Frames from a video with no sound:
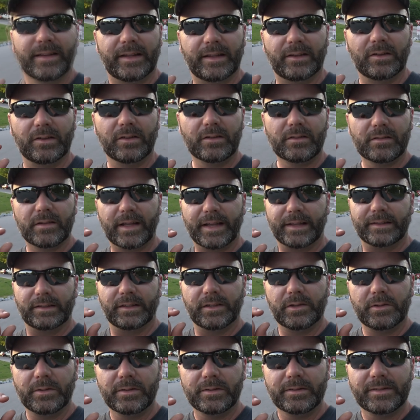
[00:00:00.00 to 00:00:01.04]
They look like
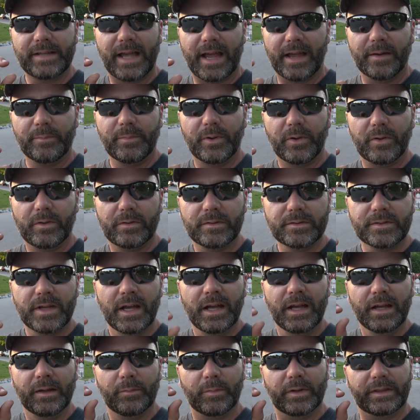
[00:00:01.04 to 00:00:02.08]
little tadpoles,
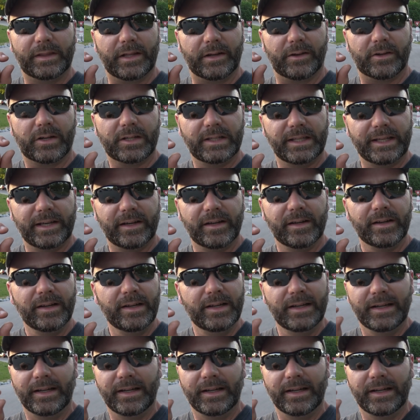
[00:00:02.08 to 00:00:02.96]
but they're clear,